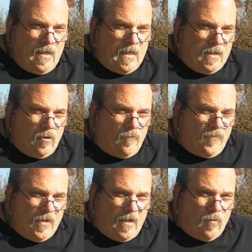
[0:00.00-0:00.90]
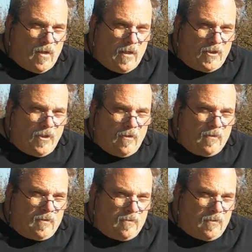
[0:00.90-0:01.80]
and hopefully we're gonna
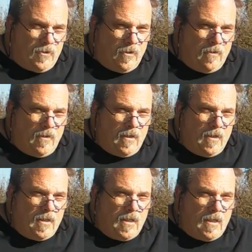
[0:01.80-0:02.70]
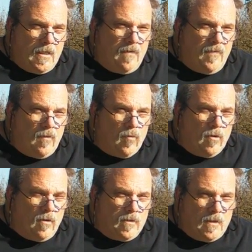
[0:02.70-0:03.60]
turn the EV
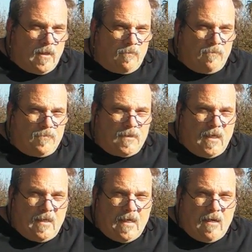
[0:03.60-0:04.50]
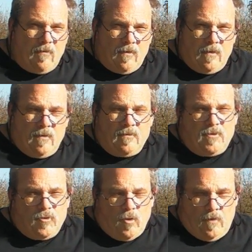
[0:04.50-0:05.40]
world upside down,
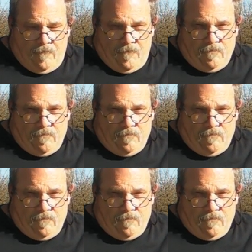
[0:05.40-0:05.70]
sort of.